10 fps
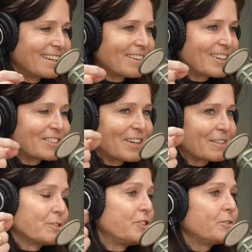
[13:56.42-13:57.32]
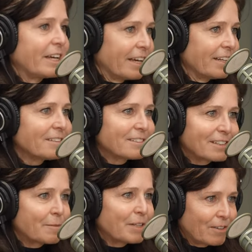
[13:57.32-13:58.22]
because mm-hmm. if I, which you can't.
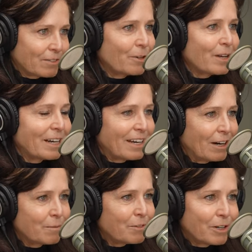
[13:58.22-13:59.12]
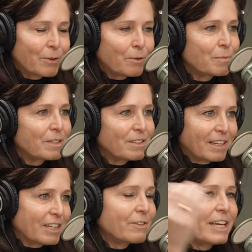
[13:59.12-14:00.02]
I mean, I've learned that mm-hmm. now. I'm very old, but
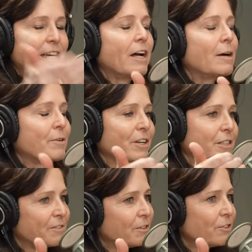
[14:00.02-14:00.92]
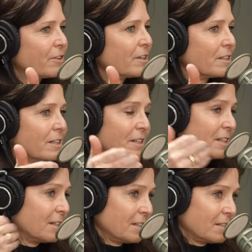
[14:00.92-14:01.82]
like you cannot predict the future,
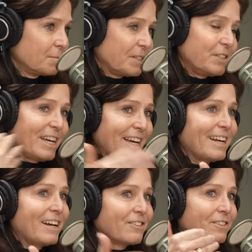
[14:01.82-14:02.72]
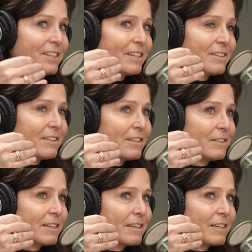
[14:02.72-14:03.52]
but you can actually, you,